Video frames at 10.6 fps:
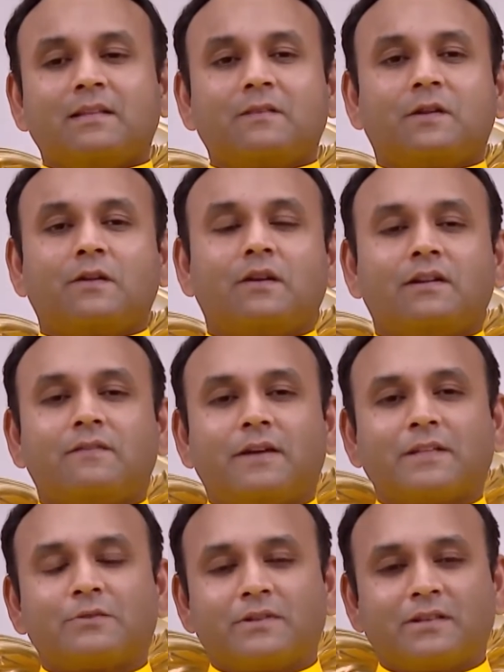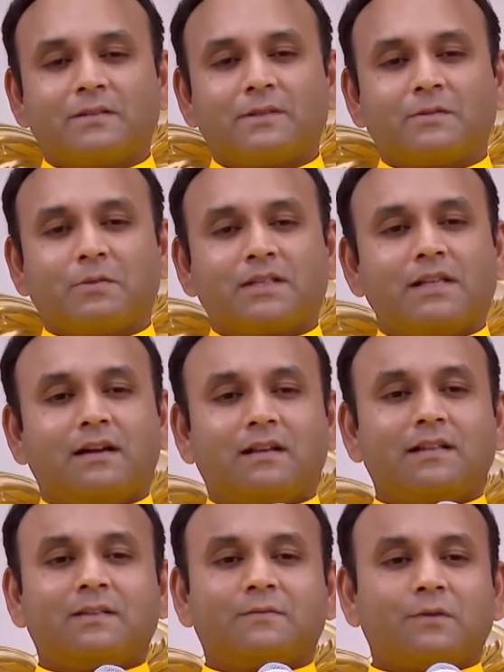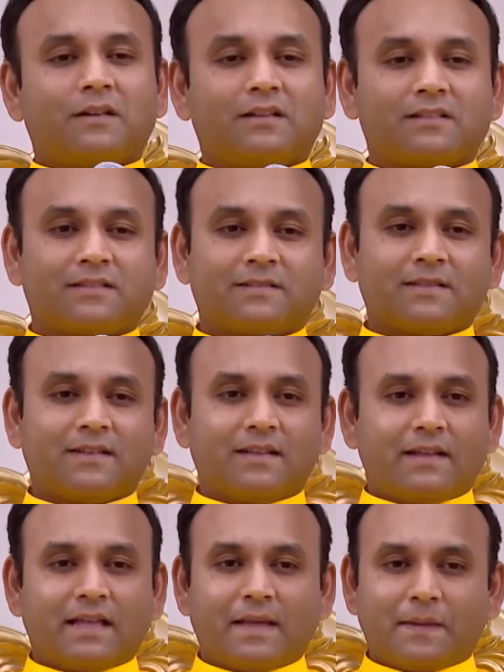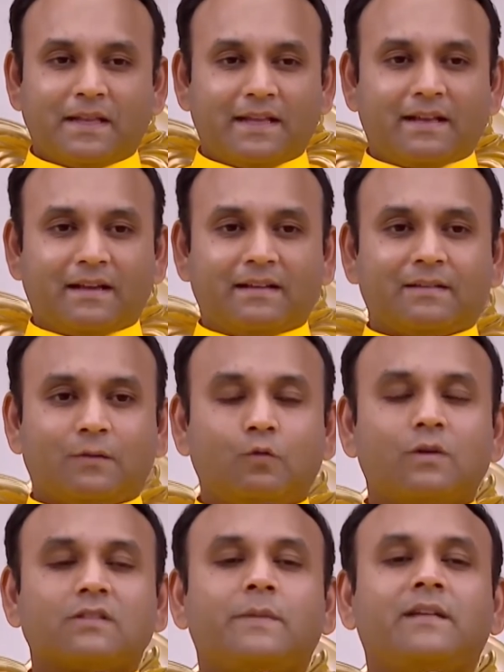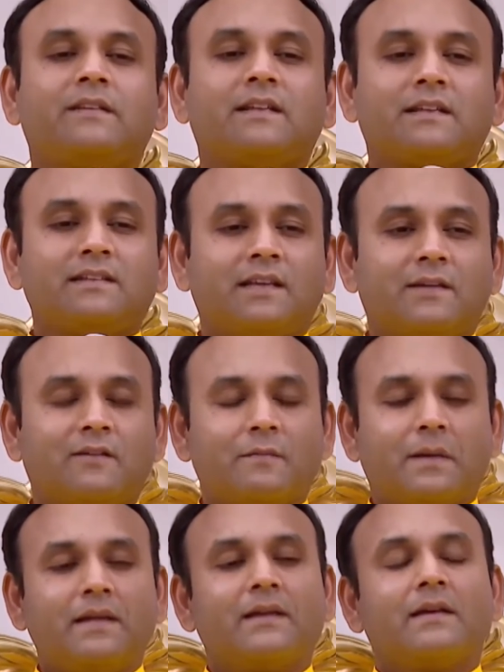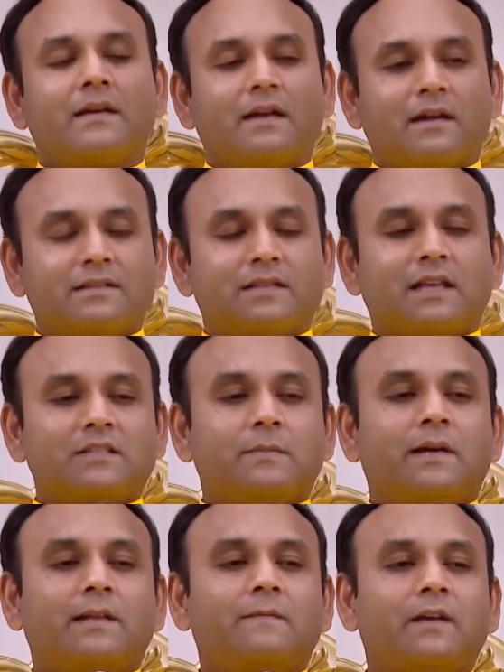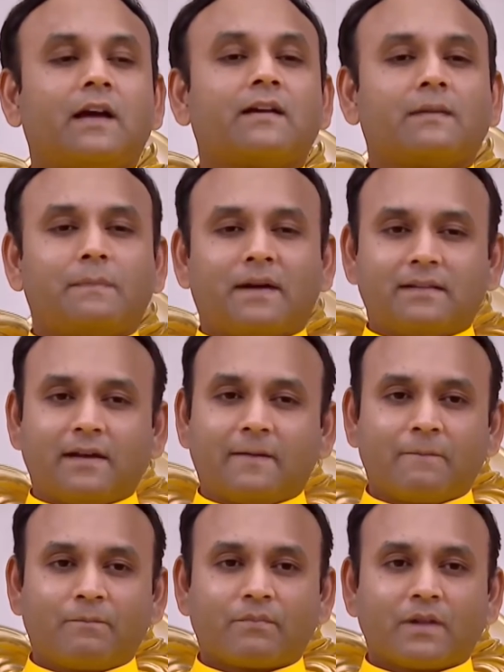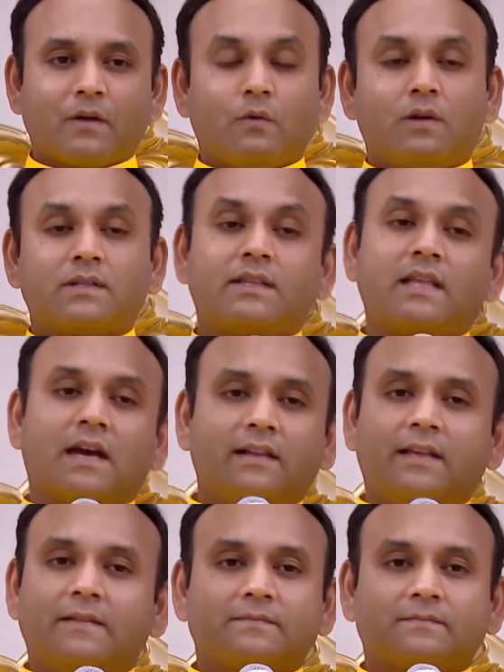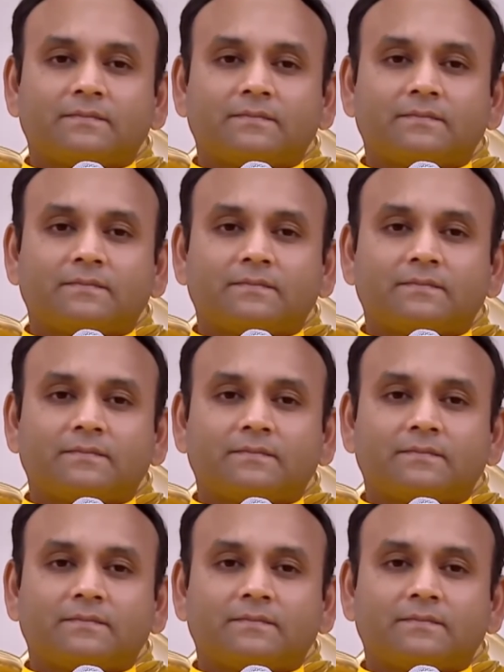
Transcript: This fellow got infatuated with one girl in the forest, Hemaleka, who was being taken care of by a sage by name Vyagrapada, who was a jnani.